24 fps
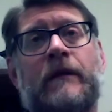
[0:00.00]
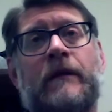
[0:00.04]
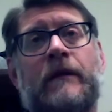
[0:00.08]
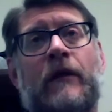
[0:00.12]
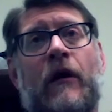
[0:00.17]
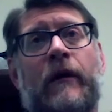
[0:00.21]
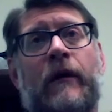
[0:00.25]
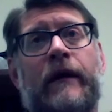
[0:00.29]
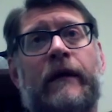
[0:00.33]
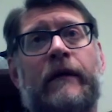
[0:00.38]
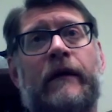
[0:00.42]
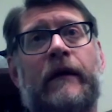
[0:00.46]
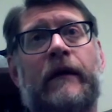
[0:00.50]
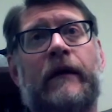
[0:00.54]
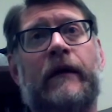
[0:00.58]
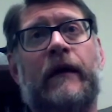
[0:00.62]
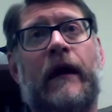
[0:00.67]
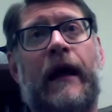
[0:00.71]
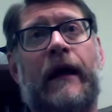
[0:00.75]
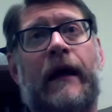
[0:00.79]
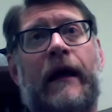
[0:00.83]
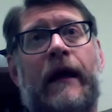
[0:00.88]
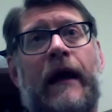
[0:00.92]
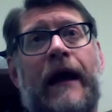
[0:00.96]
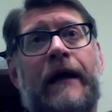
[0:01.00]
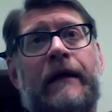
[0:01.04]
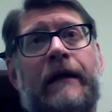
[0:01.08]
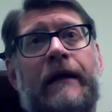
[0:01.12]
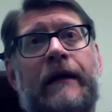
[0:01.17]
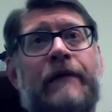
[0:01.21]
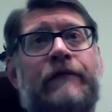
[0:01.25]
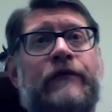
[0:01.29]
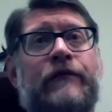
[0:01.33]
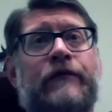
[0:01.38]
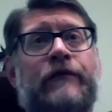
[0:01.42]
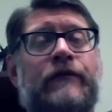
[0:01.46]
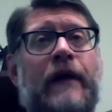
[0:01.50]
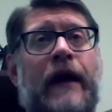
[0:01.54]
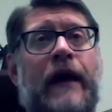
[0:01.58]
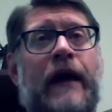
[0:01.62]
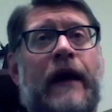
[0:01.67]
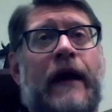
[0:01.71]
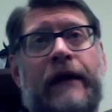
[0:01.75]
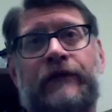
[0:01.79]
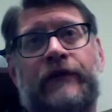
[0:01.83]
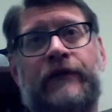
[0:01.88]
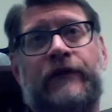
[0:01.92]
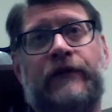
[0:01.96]
you know, I
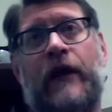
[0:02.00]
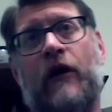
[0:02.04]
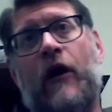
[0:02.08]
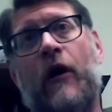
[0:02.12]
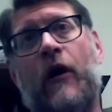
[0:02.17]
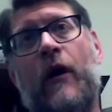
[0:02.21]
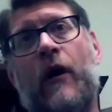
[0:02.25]
say,